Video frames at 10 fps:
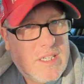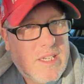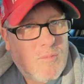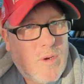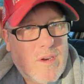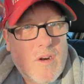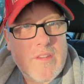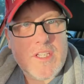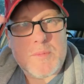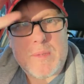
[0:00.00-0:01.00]
And where
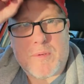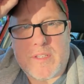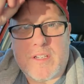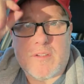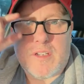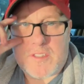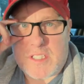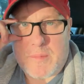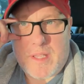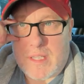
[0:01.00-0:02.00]
are these people? You don't know.
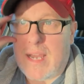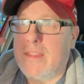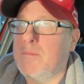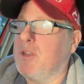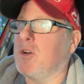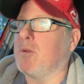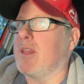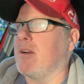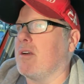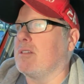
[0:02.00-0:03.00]
A lot of them, you know where
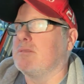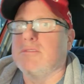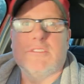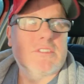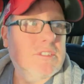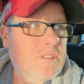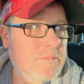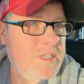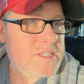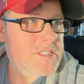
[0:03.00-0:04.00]
they are
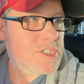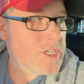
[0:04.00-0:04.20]
because the